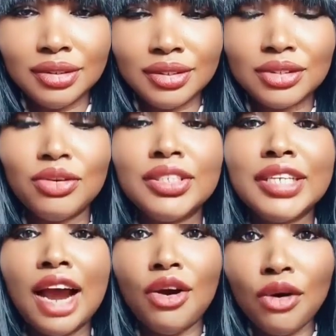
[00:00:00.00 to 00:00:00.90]
So
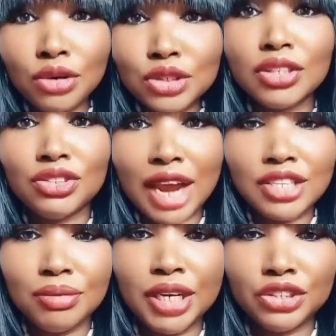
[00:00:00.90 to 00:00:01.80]
they are also
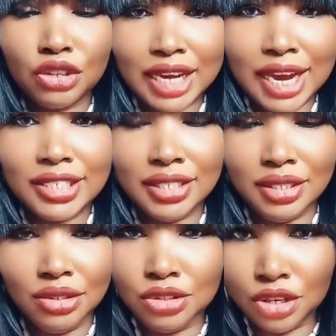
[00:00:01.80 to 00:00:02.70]
trying to make sure that
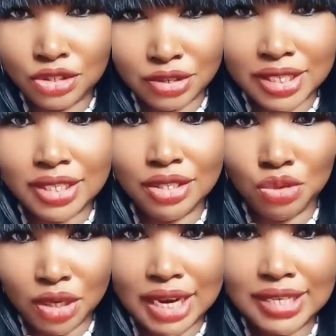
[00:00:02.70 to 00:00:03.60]
you don't succeed in
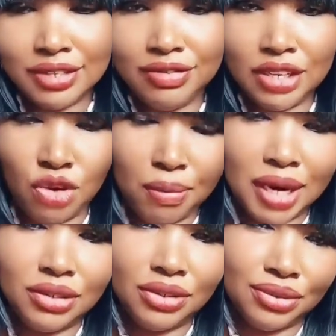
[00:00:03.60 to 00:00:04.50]
doing that stuff that you're
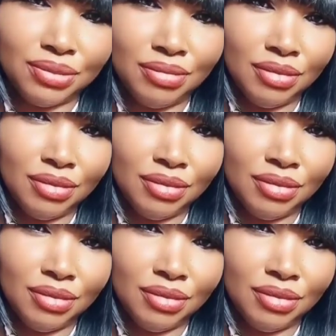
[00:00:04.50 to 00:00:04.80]
about to do.